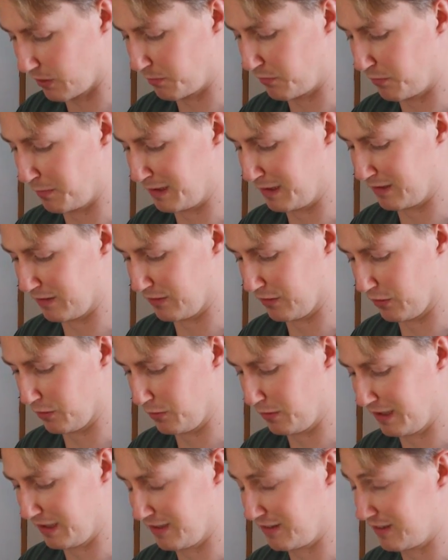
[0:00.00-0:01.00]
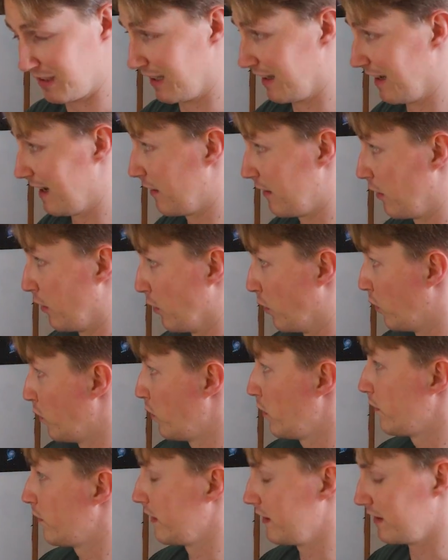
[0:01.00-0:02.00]
job for me to do is to narrow
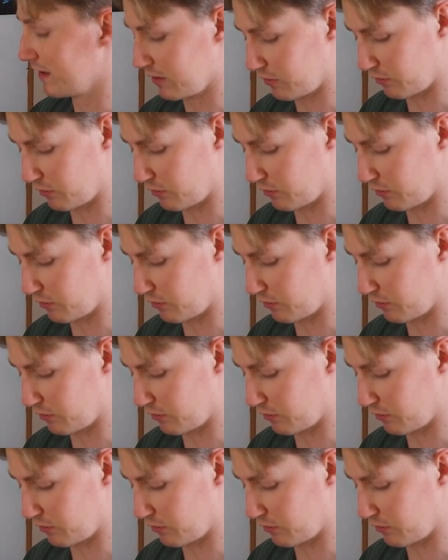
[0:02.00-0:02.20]
all of these